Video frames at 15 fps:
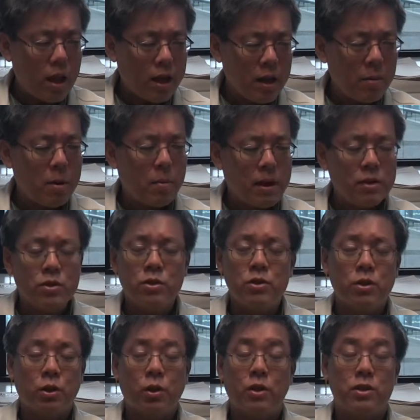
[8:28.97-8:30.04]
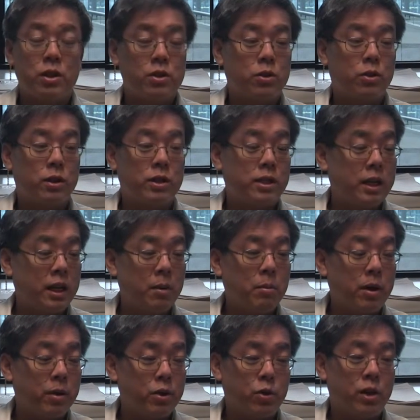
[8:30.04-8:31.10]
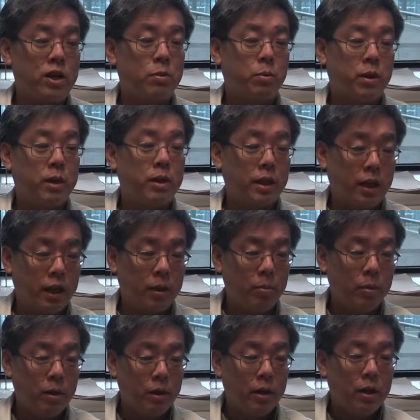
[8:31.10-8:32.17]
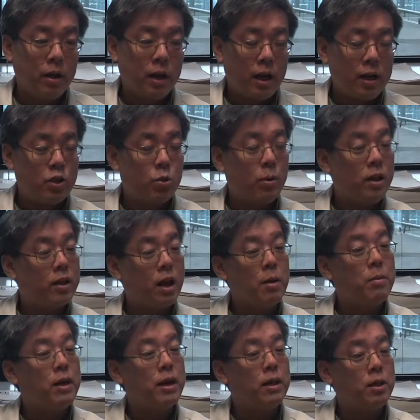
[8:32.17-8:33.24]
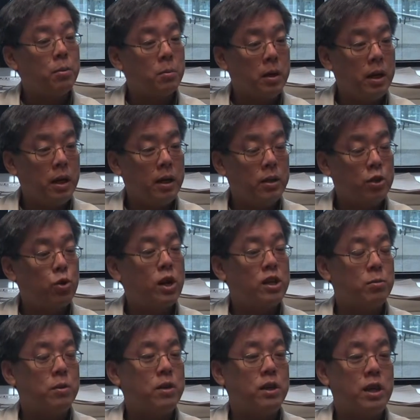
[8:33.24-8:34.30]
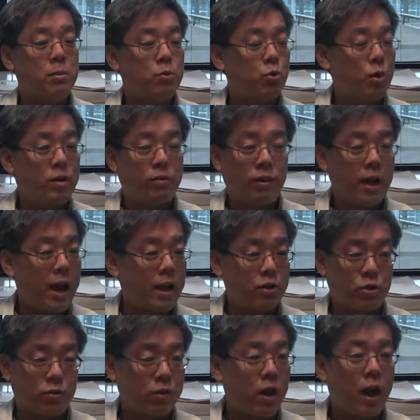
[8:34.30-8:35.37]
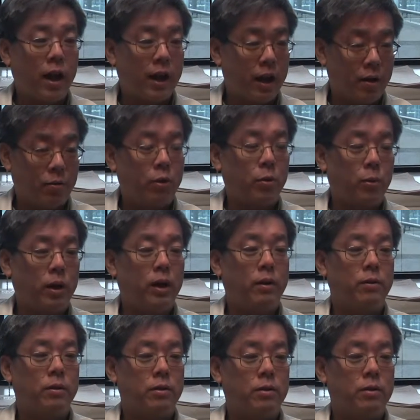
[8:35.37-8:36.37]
Namely, patients are essentially seen by the transplant team, and so by the time they get to me, the transplant team's red flags are flying everywhere.